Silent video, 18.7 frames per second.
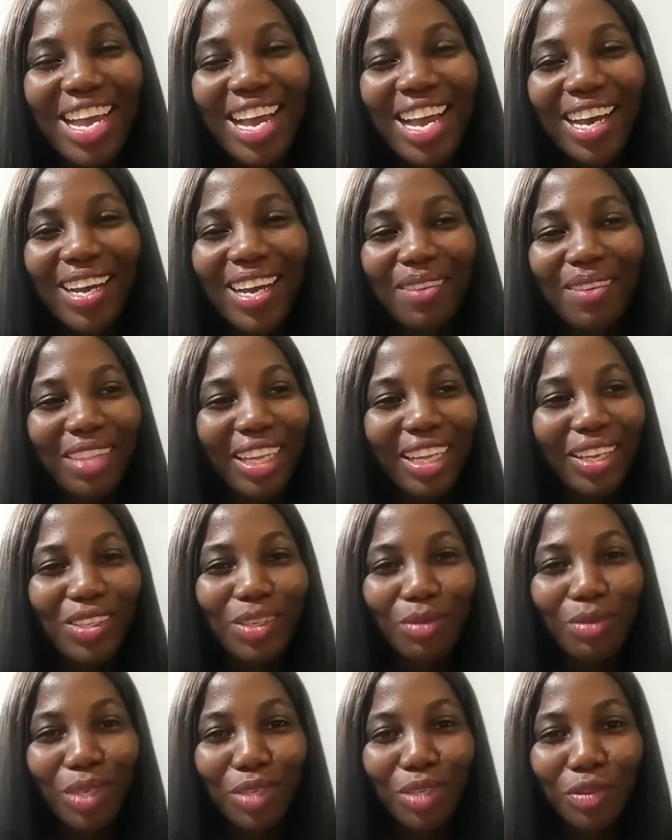Um, thank you so
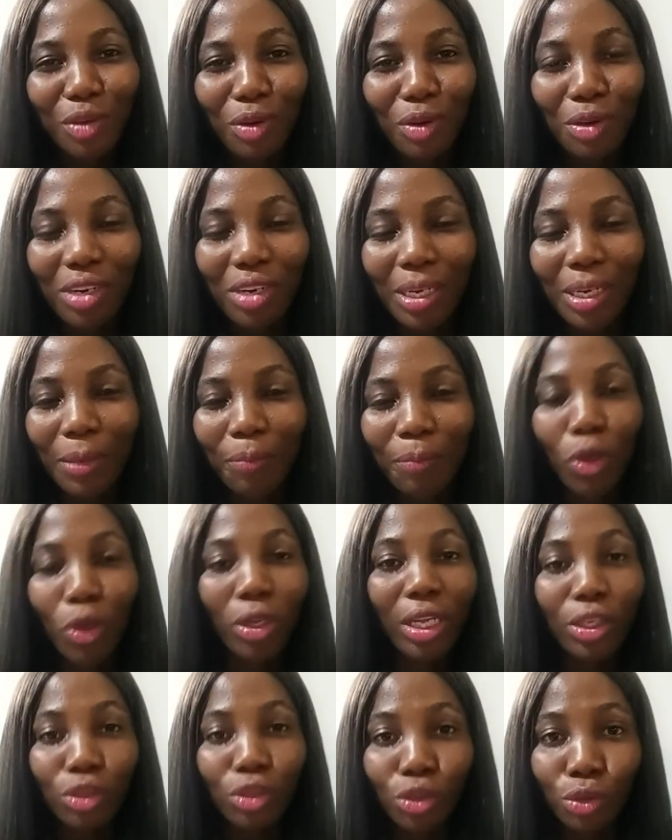much for um, all that
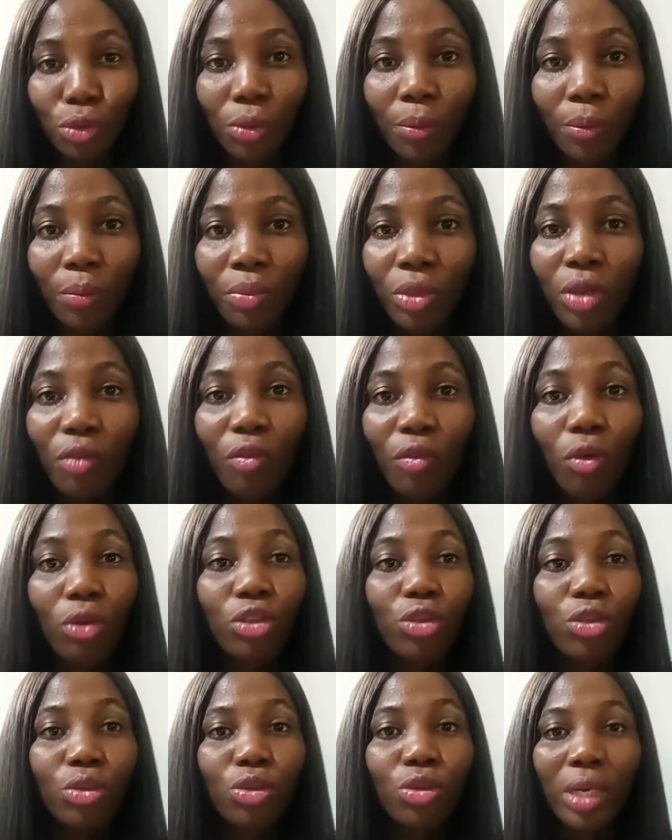you do for
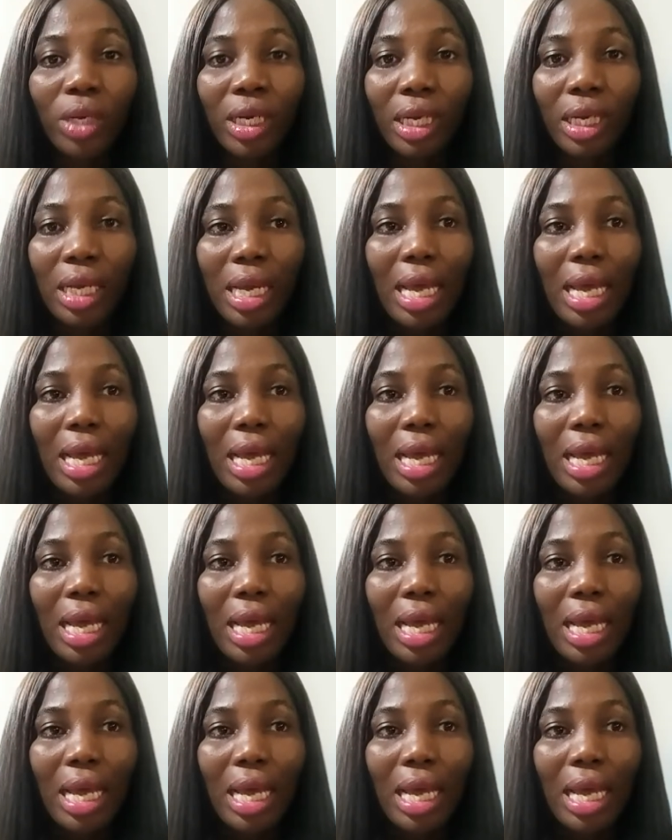children.